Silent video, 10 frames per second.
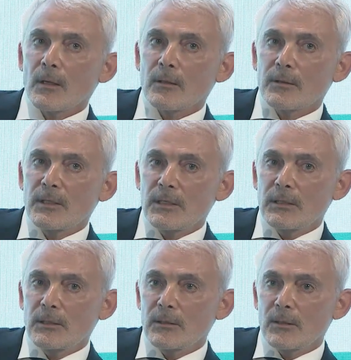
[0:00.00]

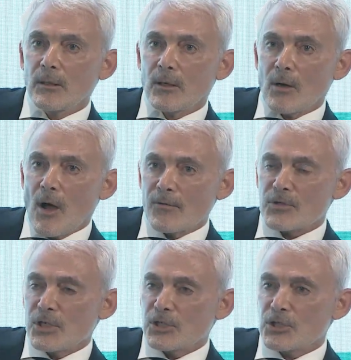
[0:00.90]
the
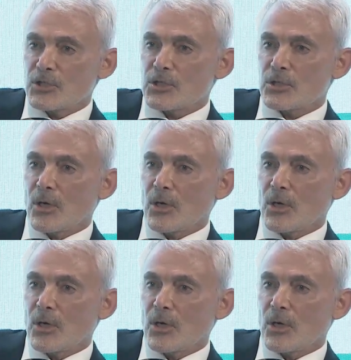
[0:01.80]
conversations